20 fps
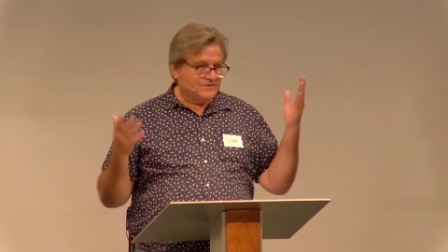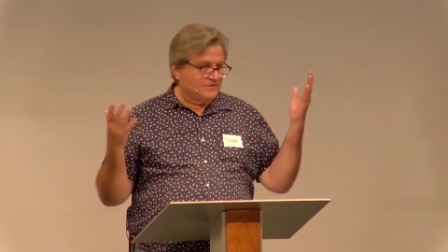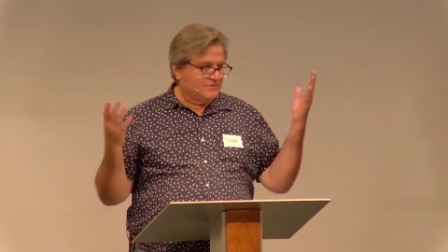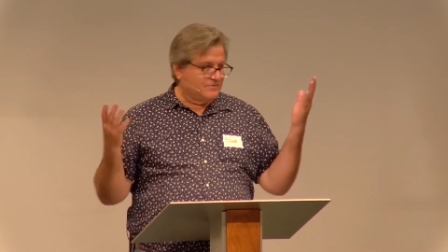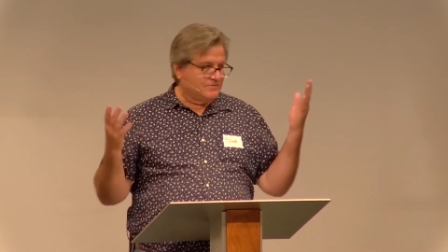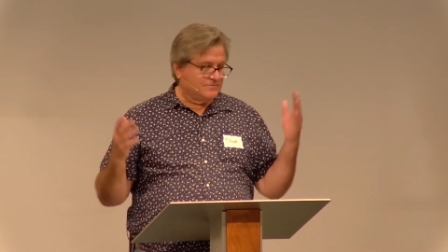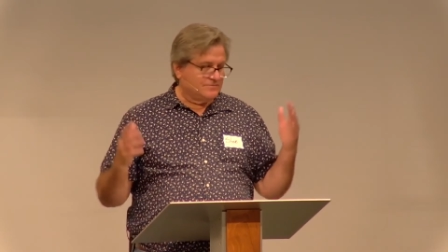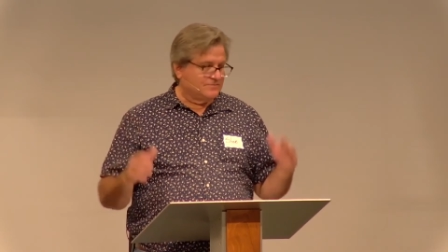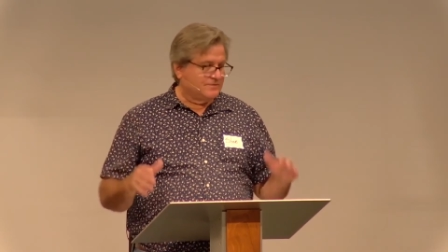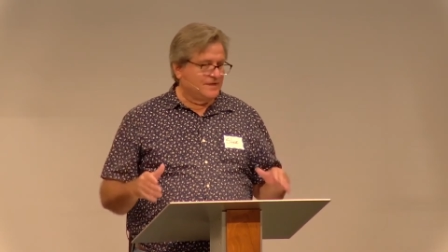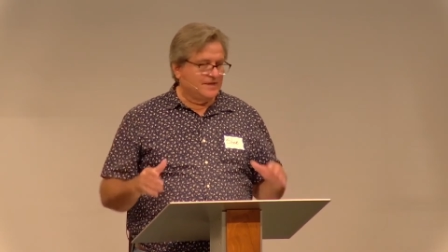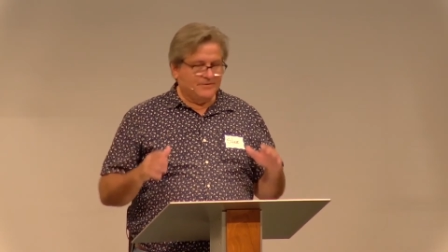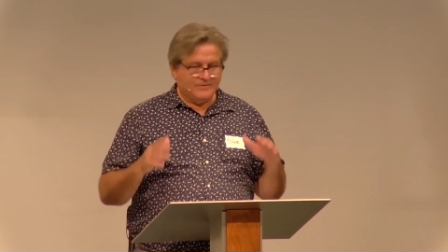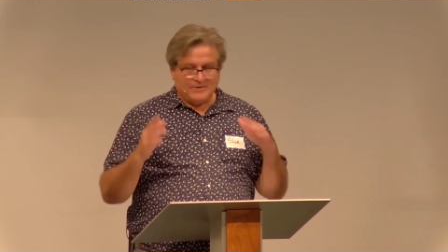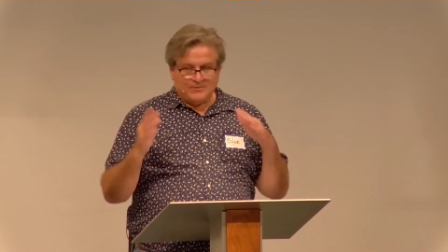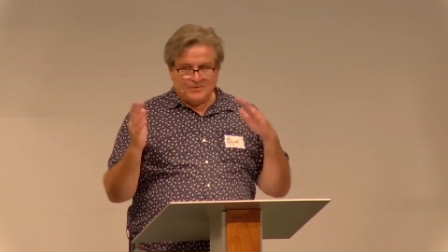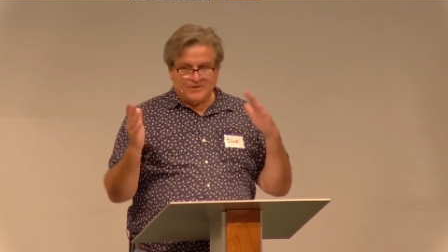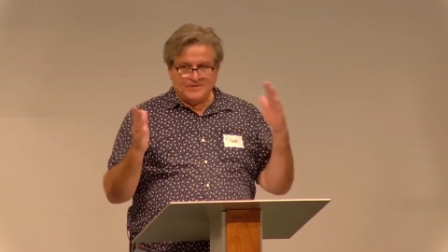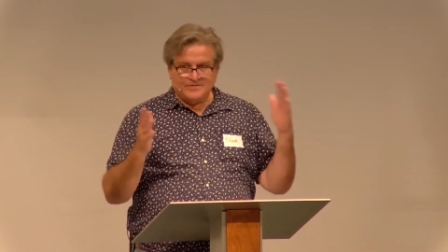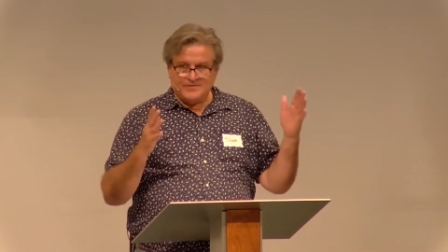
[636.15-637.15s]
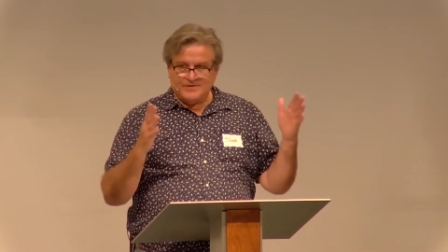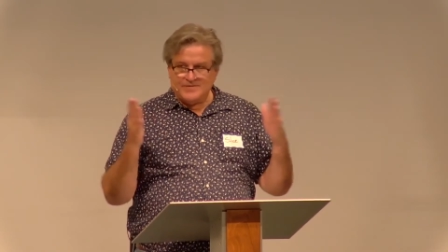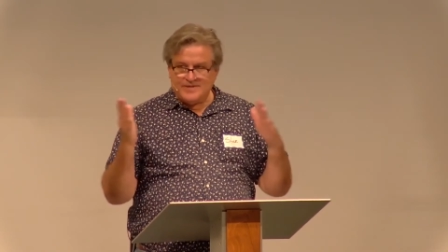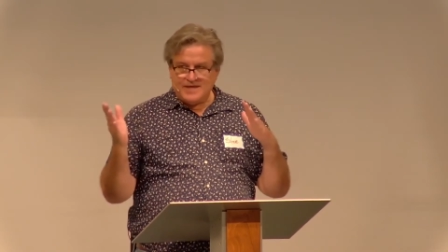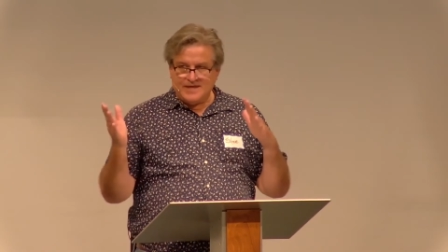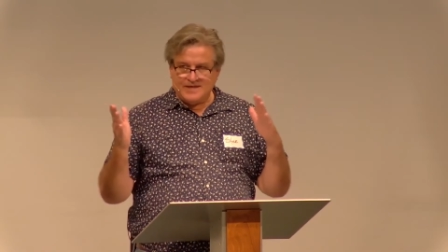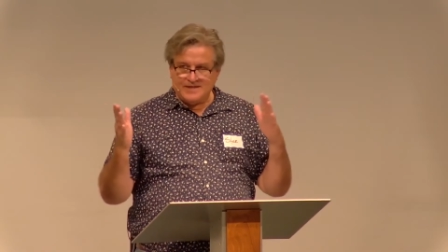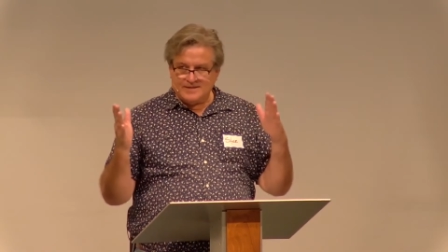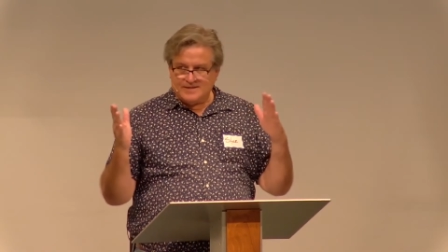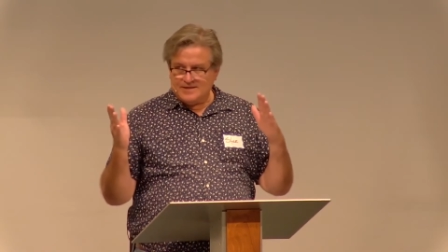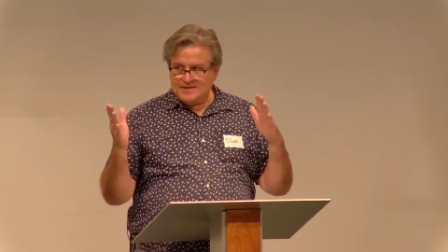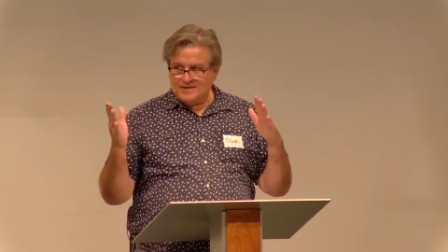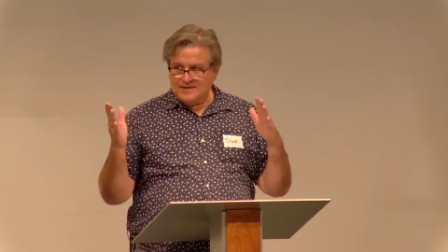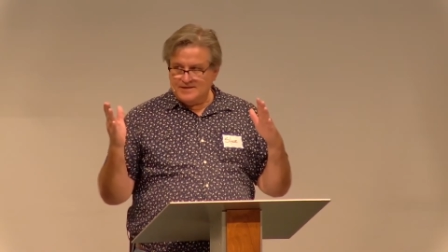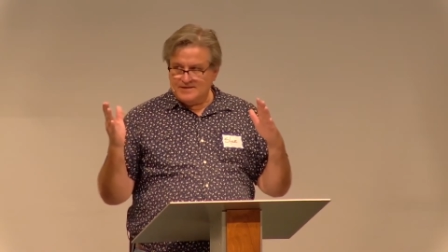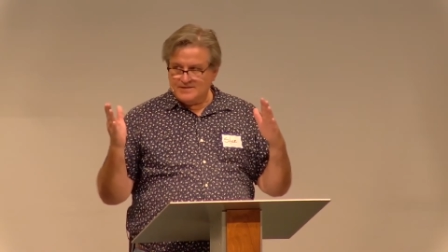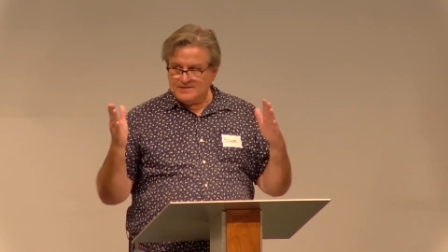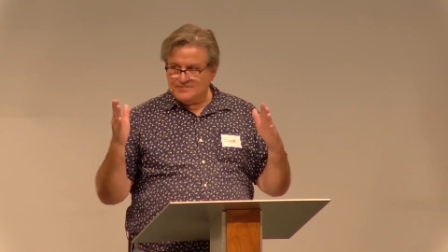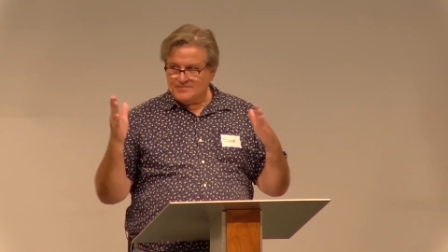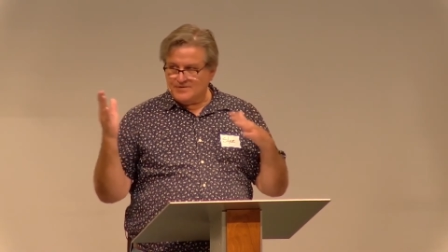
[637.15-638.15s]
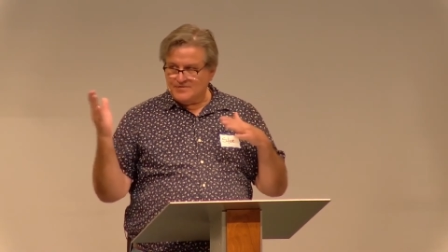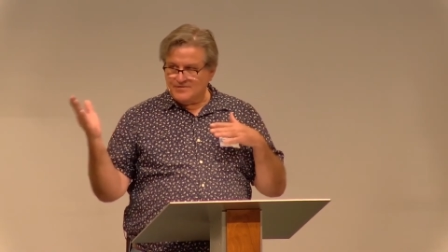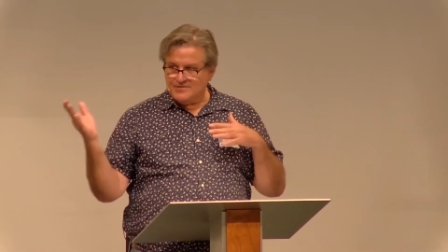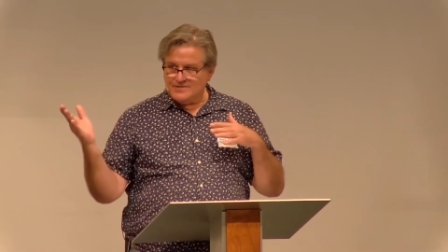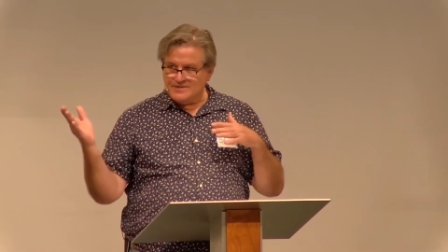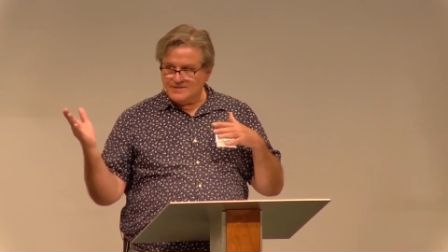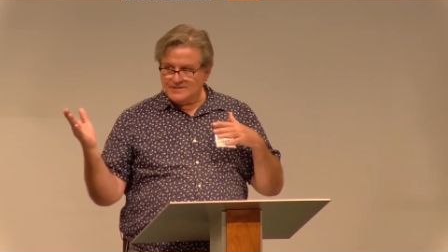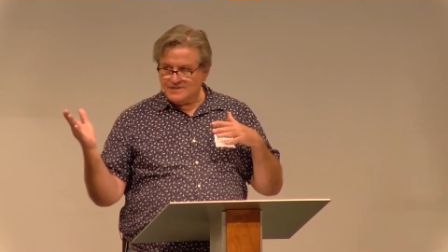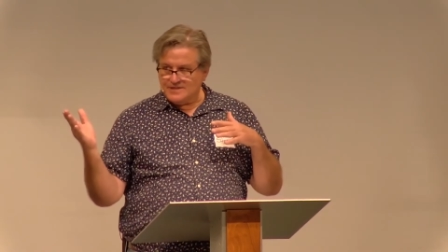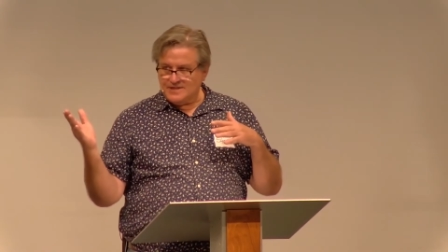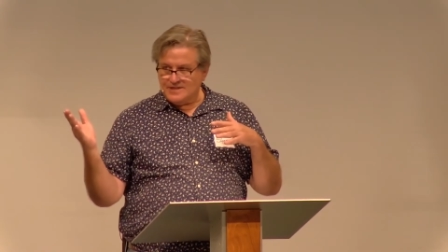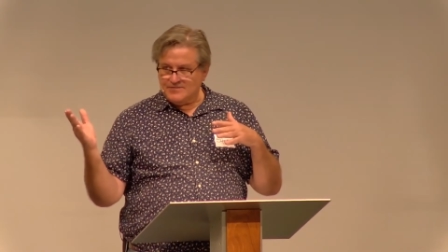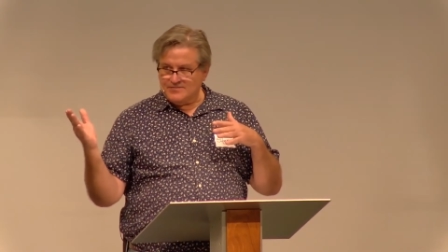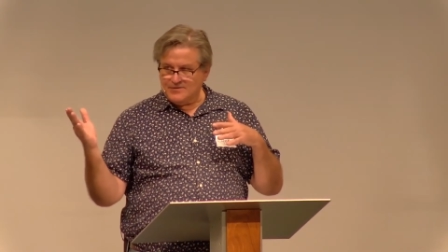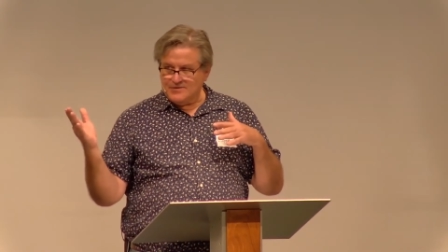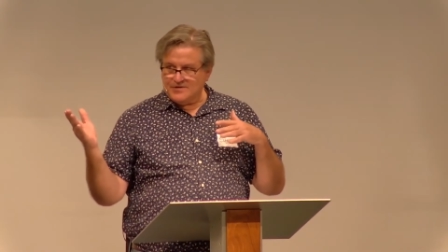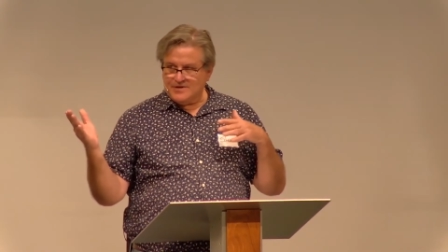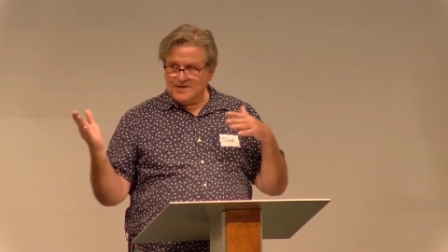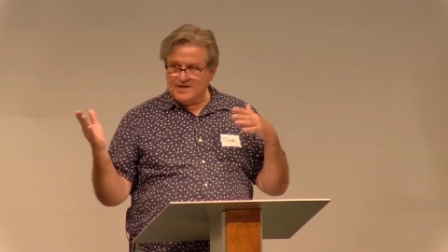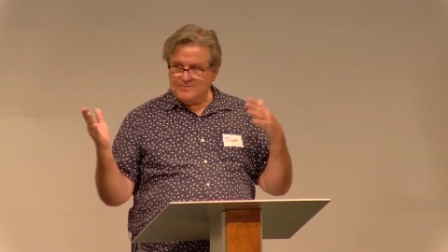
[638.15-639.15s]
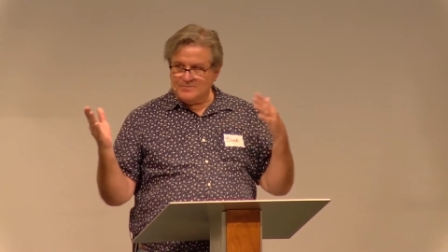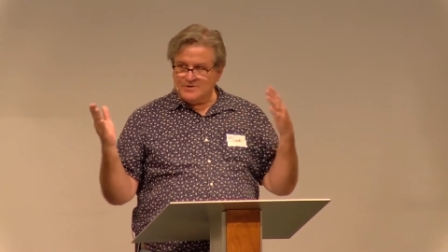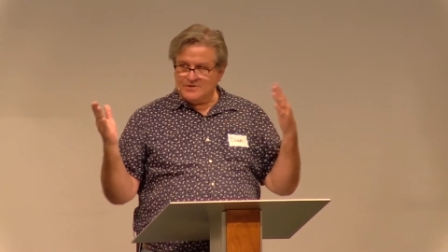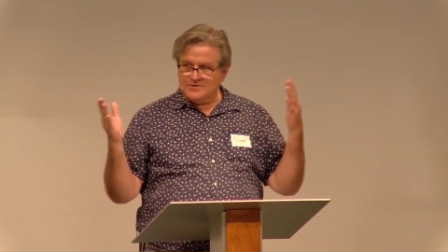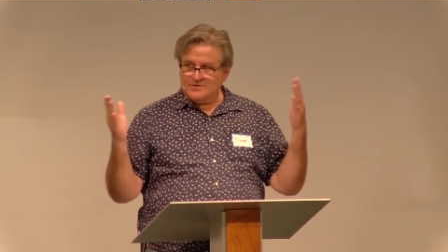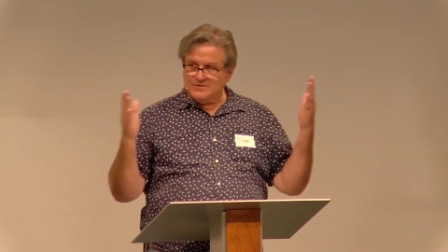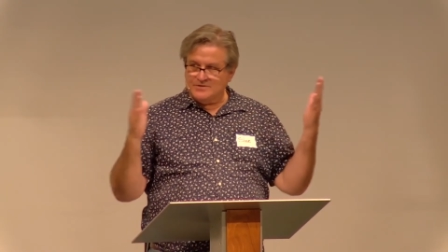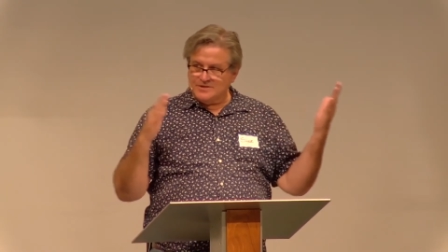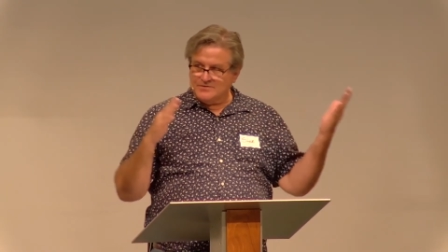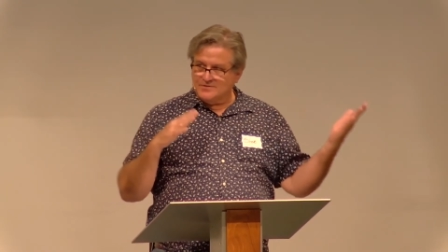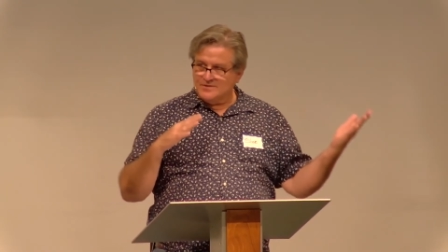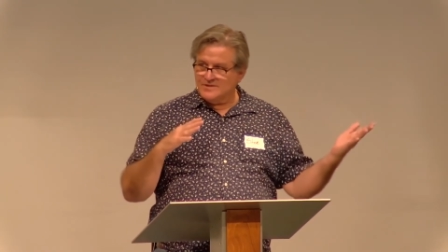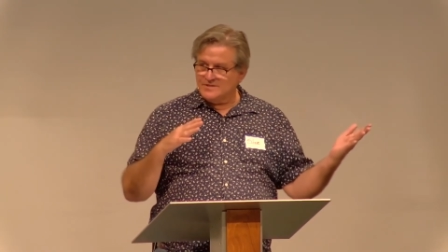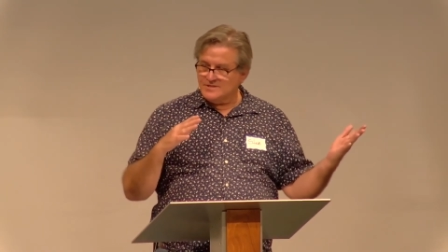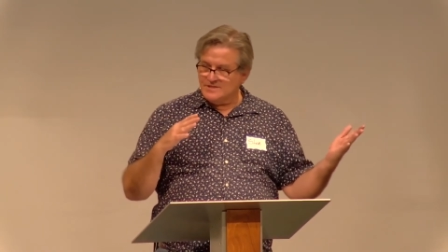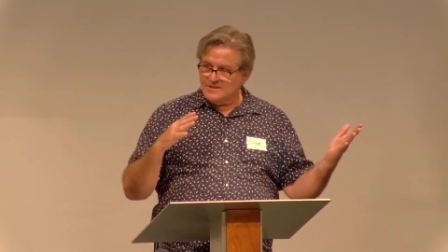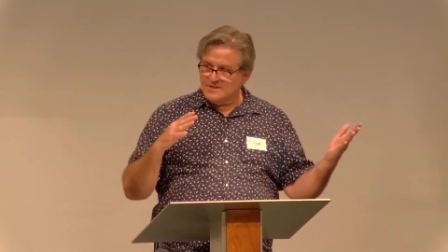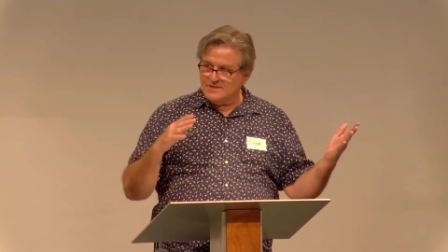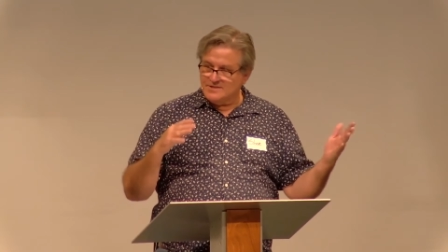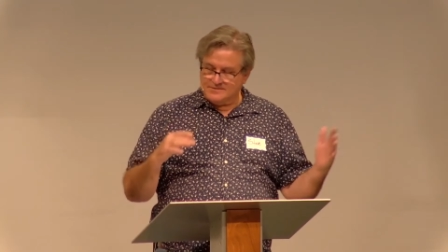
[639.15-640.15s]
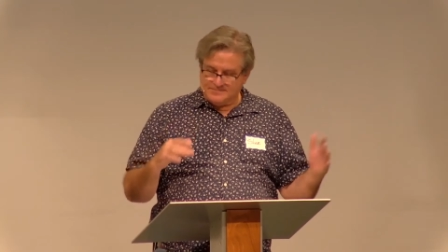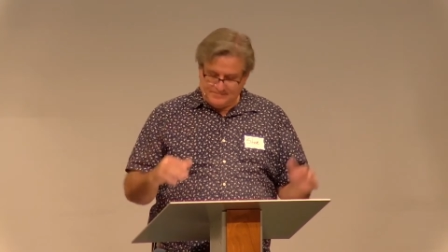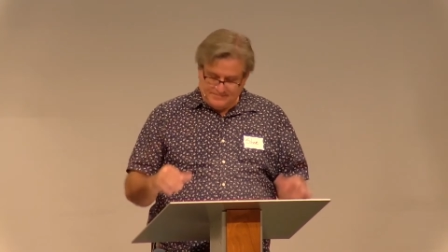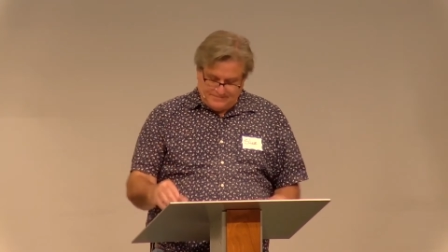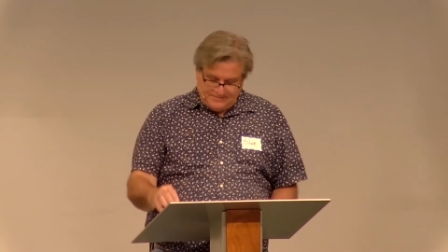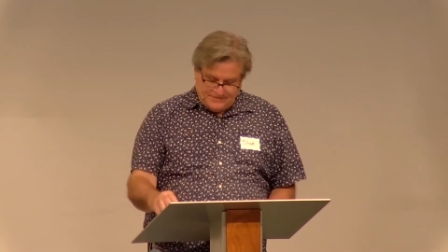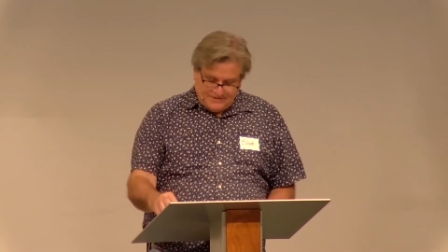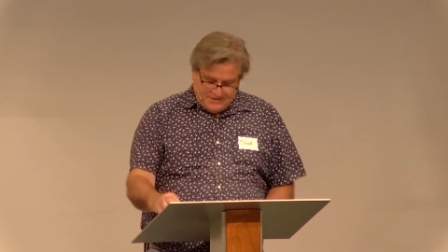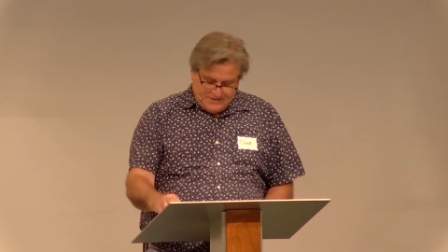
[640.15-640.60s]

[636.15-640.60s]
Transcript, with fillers: So anyway, whatever that thing is, if everything's a, if you're a hammer, everything's a nail.